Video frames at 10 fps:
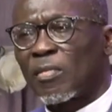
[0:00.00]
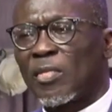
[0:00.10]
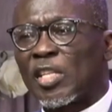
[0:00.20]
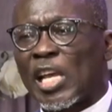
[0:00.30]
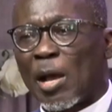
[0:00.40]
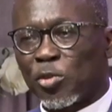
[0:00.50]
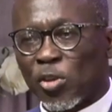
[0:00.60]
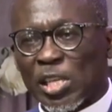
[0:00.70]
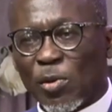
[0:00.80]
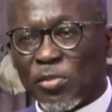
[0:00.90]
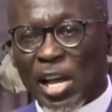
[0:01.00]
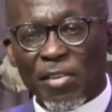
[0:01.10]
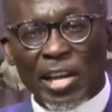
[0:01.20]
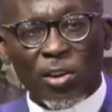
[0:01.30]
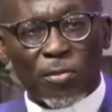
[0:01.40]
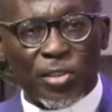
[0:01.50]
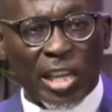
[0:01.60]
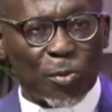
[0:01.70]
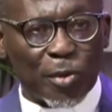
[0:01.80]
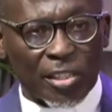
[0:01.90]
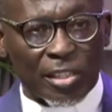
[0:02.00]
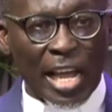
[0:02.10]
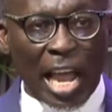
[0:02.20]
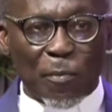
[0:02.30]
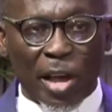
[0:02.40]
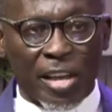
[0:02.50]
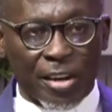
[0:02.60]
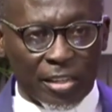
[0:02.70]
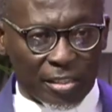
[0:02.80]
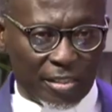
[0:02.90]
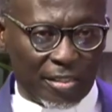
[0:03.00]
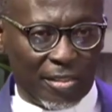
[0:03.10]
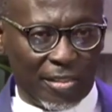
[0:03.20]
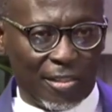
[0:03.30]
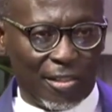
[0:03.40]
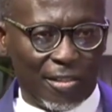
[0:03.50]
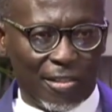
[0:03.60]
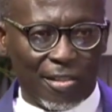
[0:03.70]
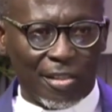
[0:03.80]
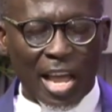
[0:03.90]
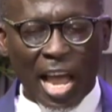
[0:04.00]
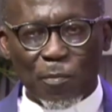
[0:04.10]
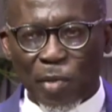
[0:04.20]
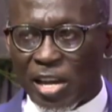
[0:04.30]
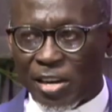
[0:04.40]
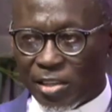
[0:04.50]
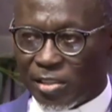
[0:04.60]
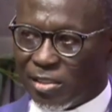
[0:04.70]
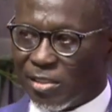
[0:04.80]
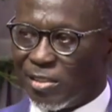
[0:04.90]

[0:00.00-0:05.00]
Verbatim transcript: I'm sure some of you have heard of the expression hyper grace. Hyper grace.